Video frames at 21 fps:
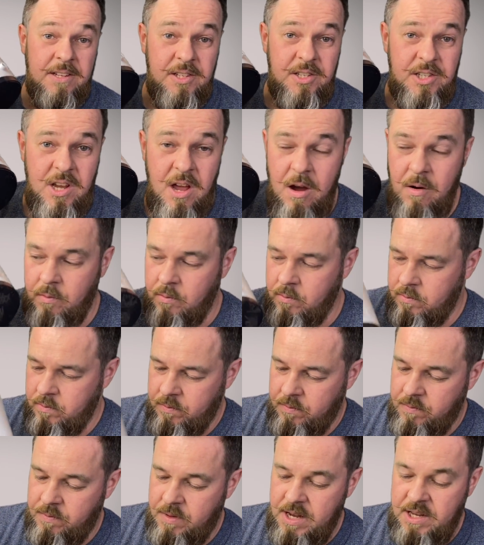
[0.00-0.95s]
so
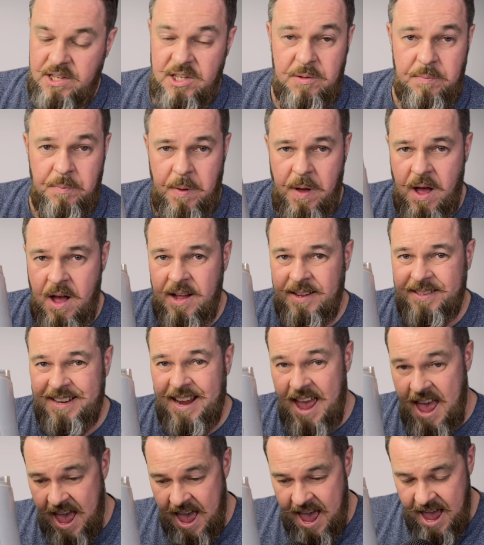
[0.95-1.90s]
this is part
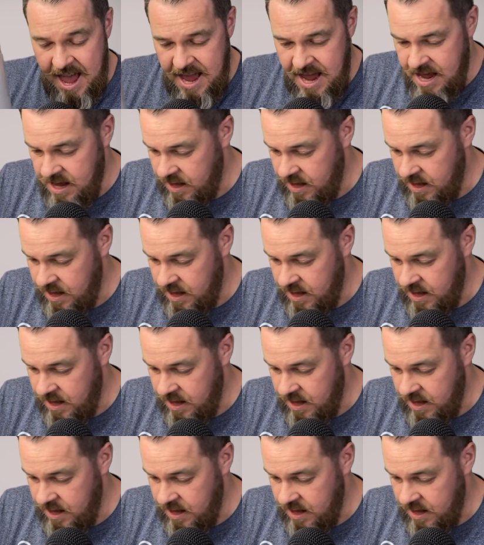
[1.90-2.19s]
A,